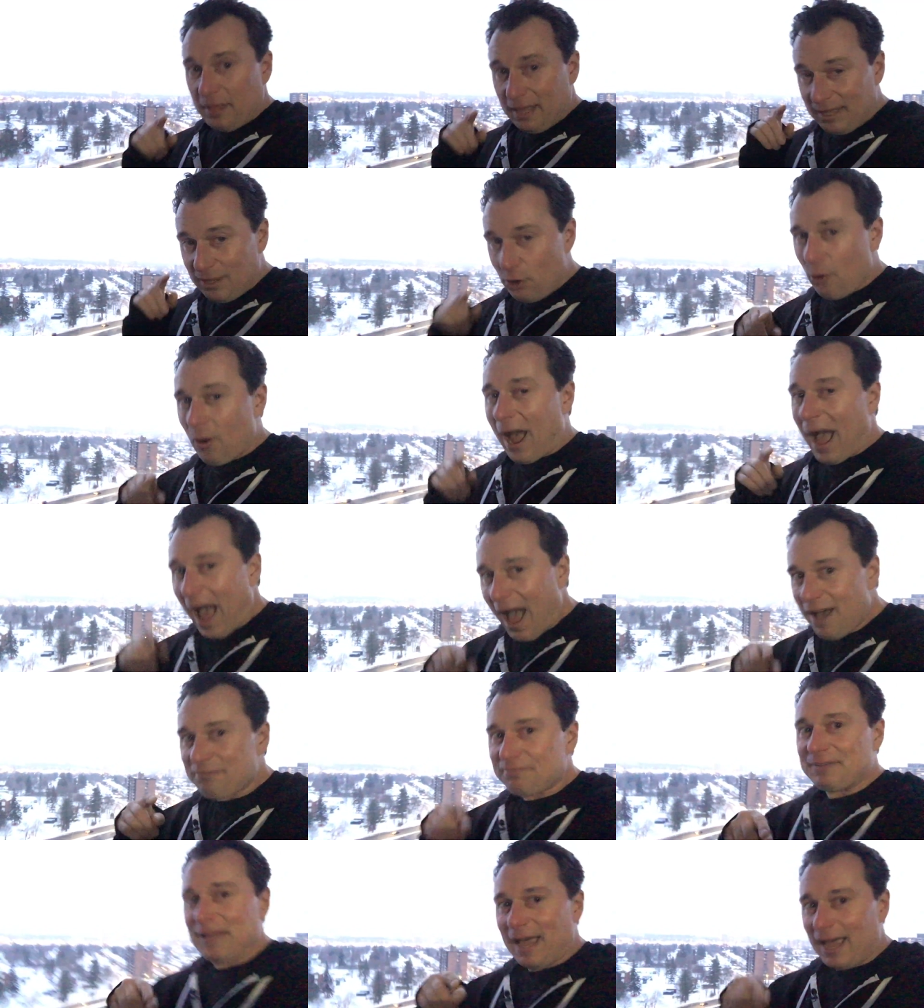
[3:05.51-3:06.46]
You
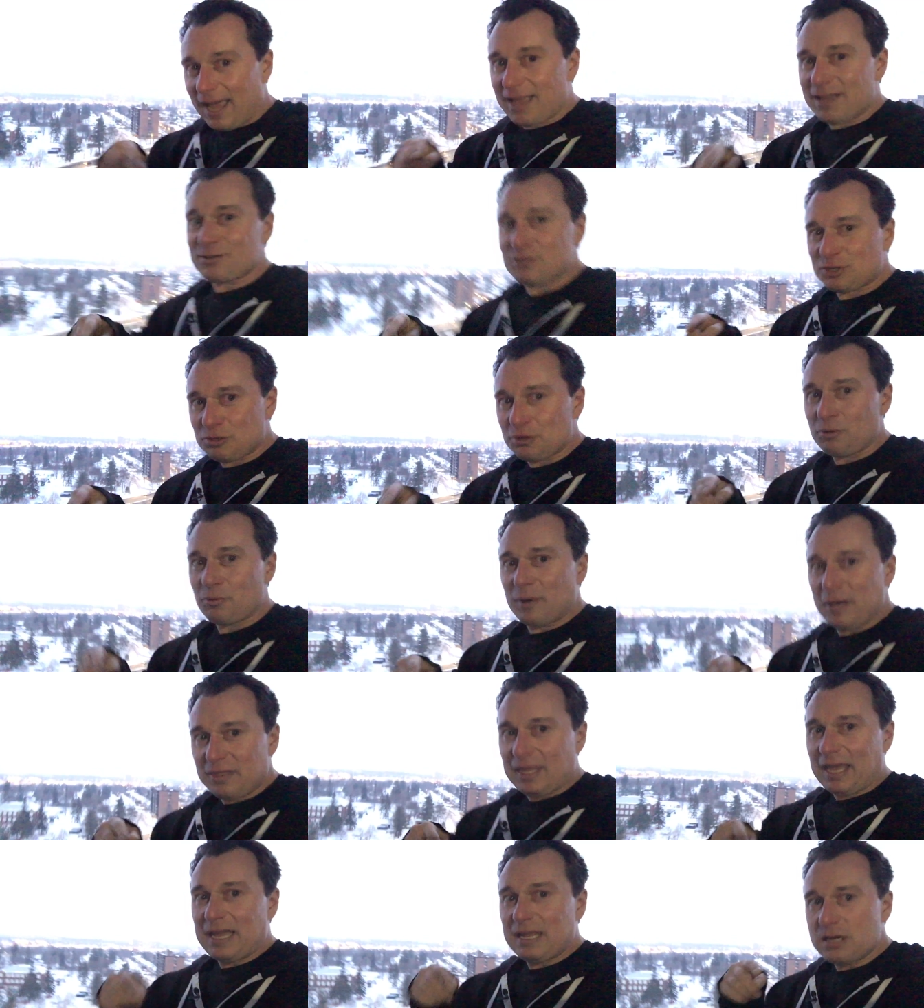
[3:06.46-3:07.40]
have to answer
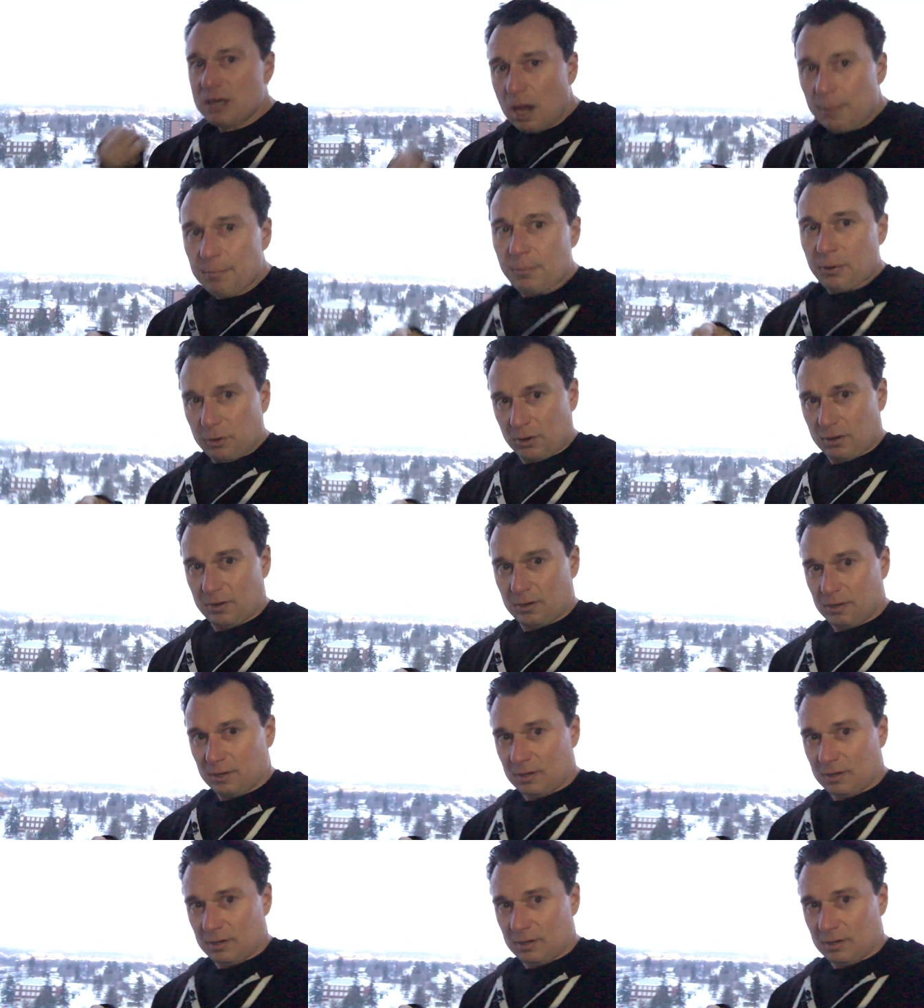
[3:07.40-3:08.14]
with a number.